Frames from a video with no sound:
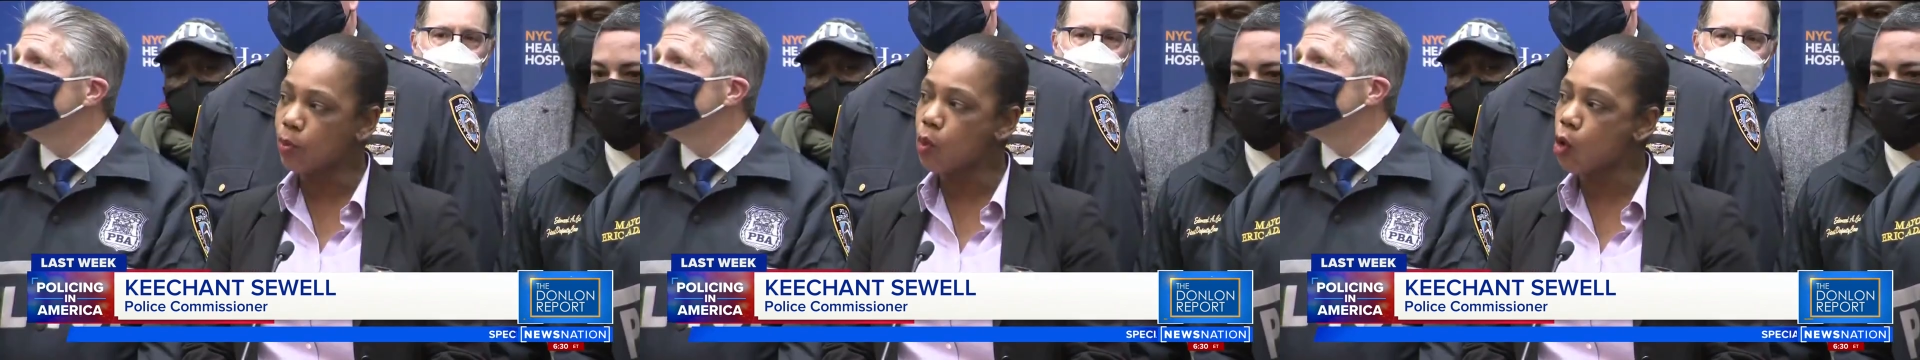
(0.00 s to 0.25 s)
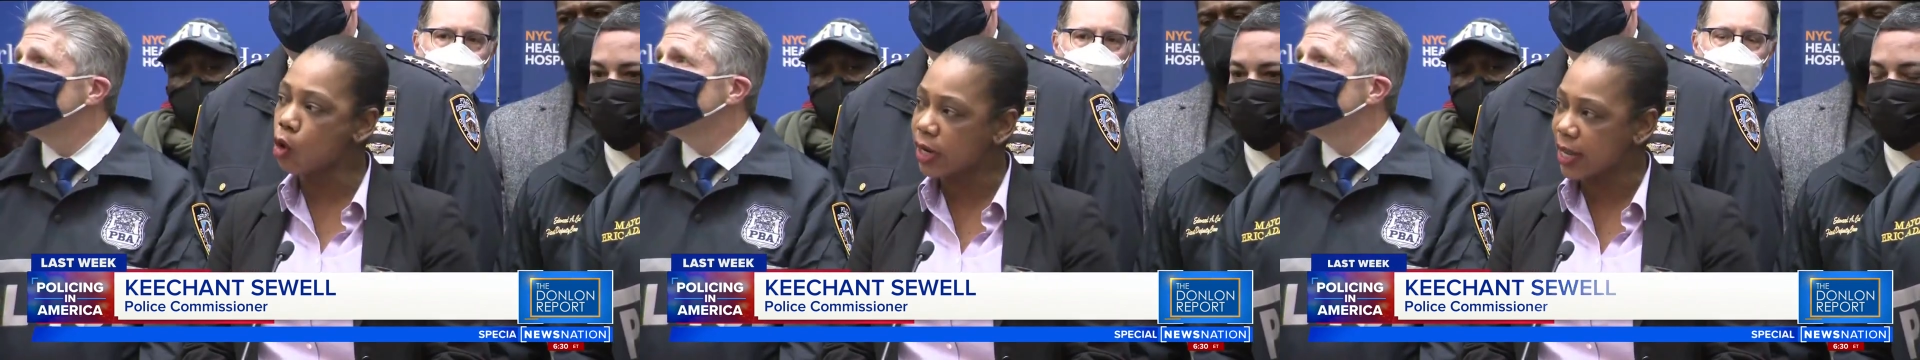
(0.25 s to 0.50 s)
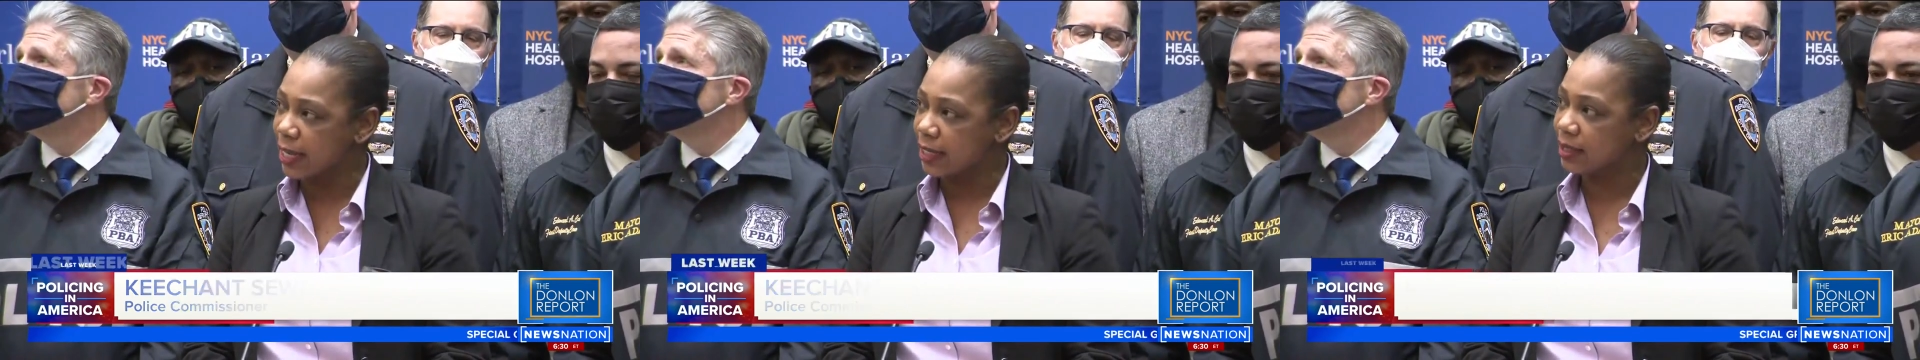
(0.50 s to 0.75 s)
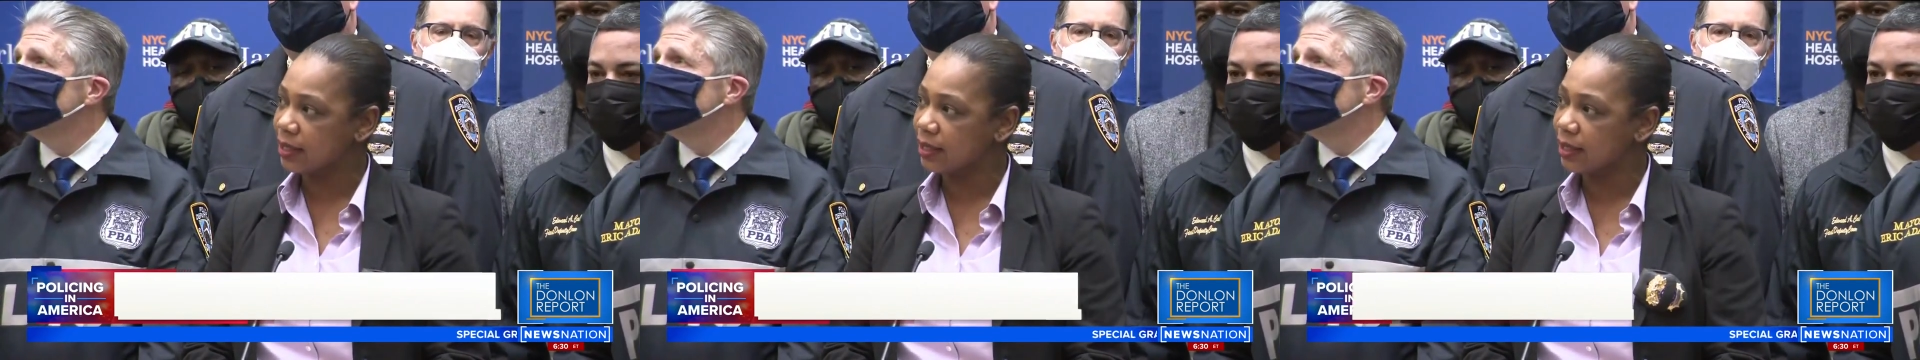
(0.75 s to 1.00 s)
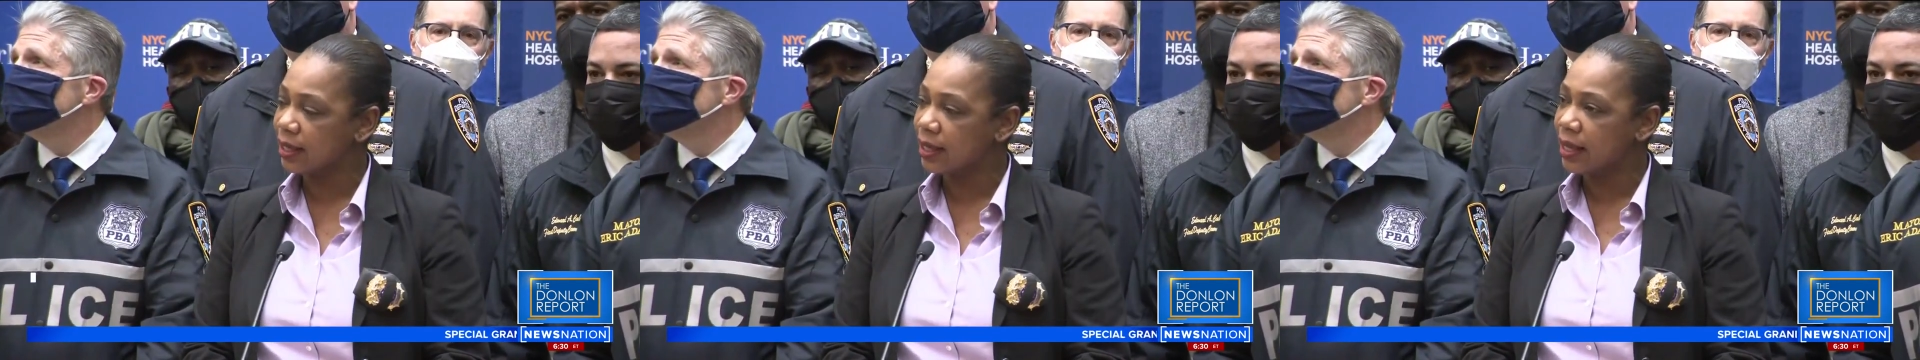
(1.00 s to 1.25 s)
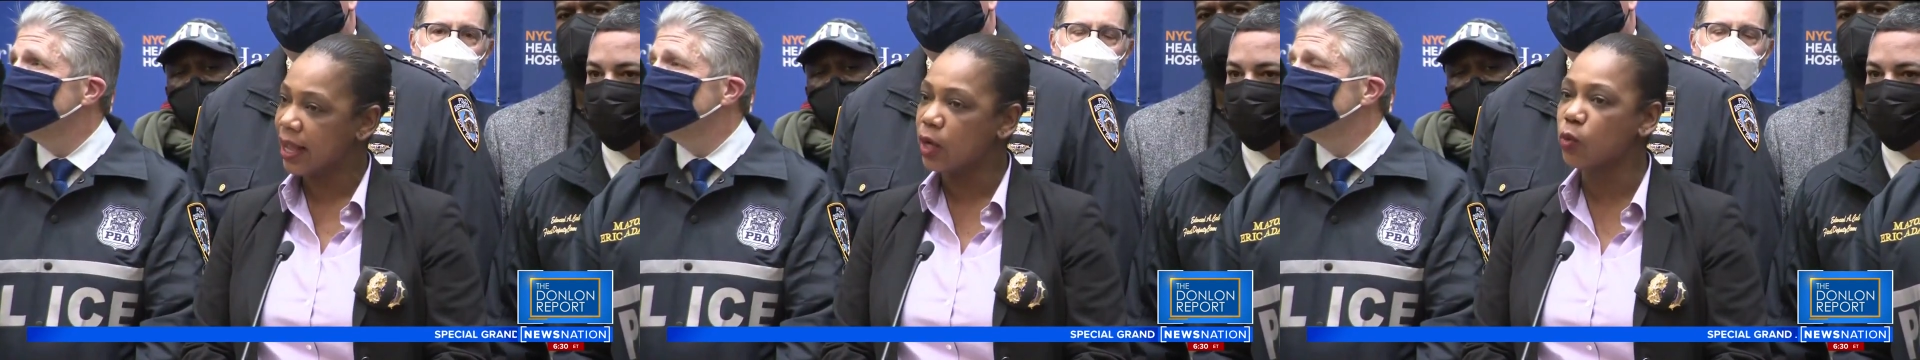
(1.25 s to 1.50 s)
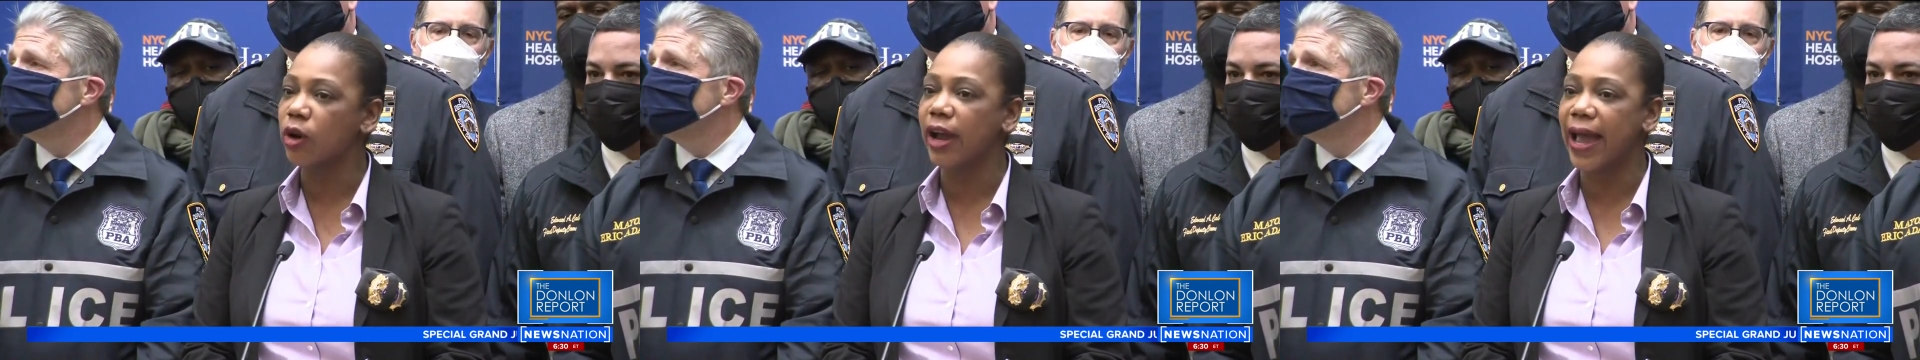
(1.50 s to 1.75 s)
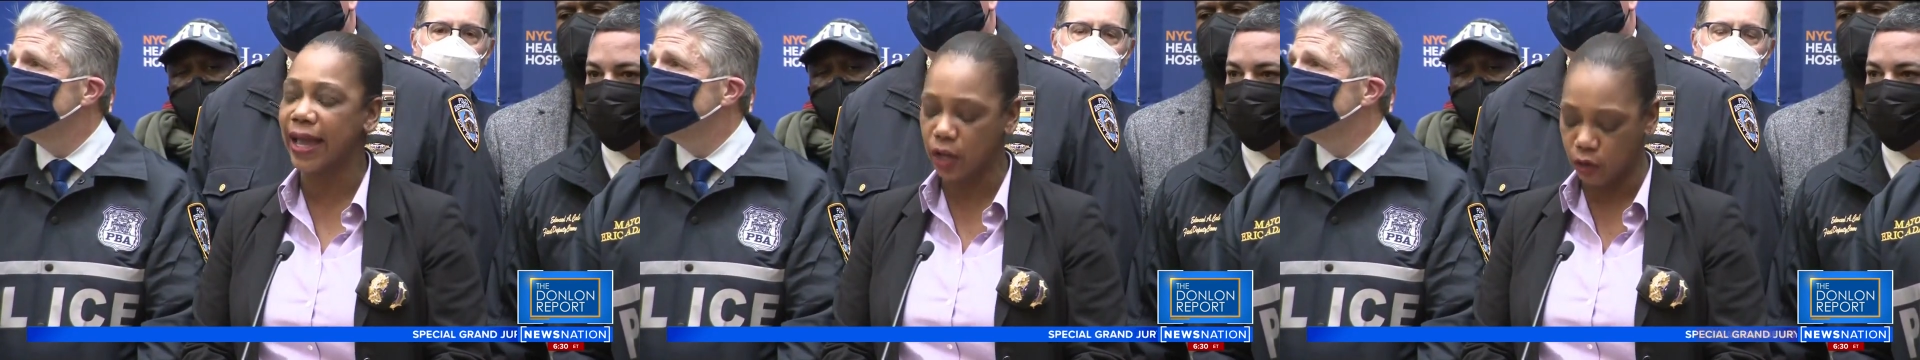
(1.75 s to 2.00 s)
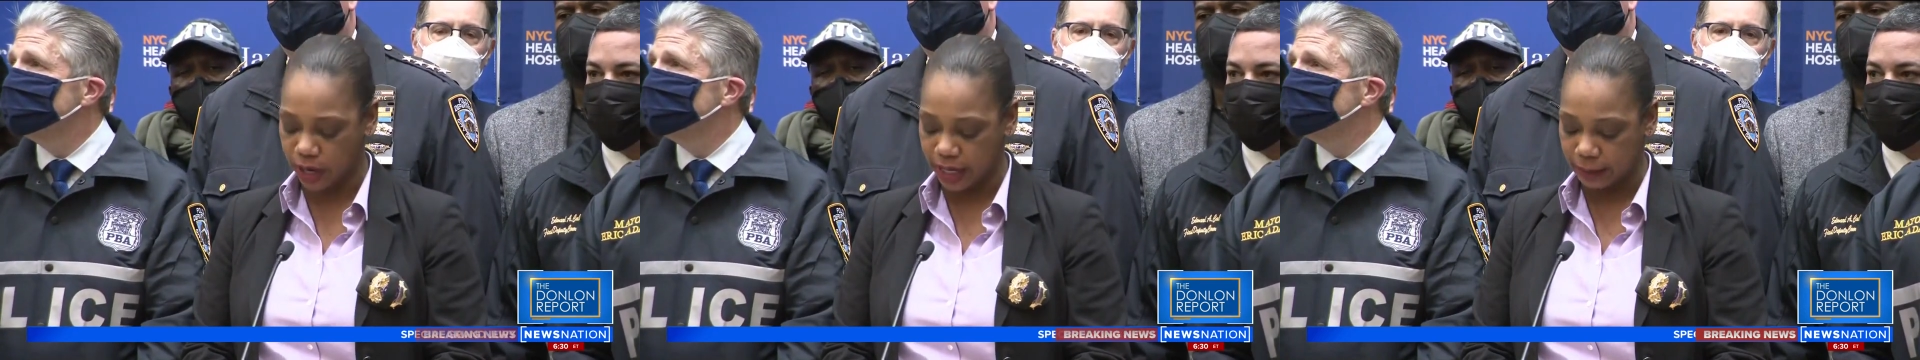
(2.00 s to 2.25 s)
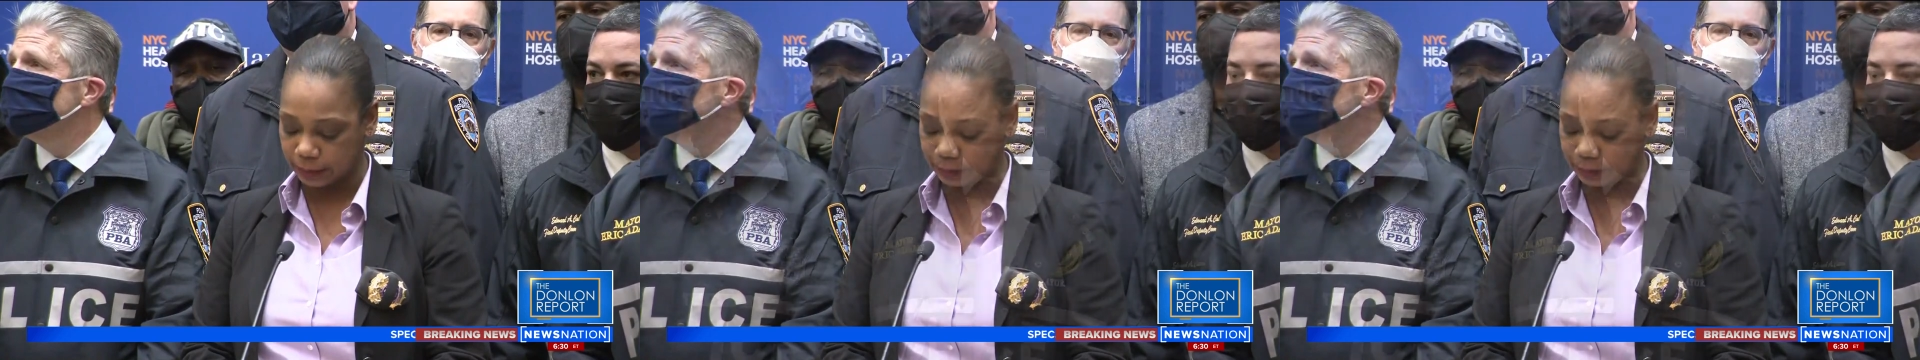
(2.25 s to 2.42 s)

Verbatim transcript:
Speaker 1: mourning and we're angry.